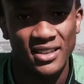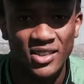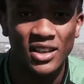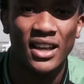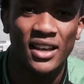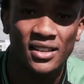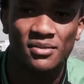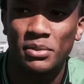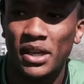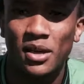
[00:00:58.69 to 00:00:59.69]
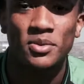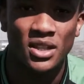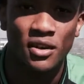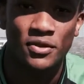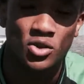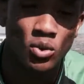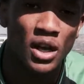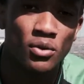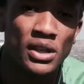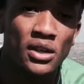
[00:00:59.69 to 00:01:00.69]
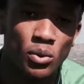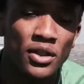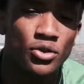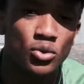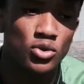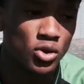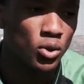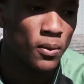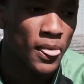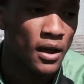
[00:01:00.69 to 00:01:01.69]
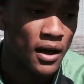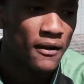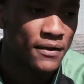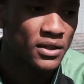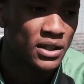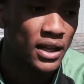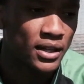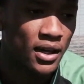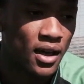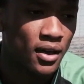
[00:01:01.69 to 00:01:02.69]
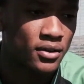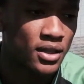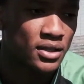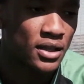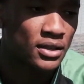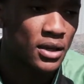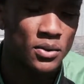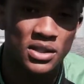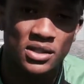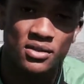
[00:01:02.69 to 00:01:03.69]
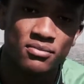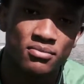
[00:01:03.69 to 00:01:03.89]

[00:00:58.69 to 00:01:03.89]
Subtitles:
It's not like made up stuff. It's what I really went through. So I felt like, that was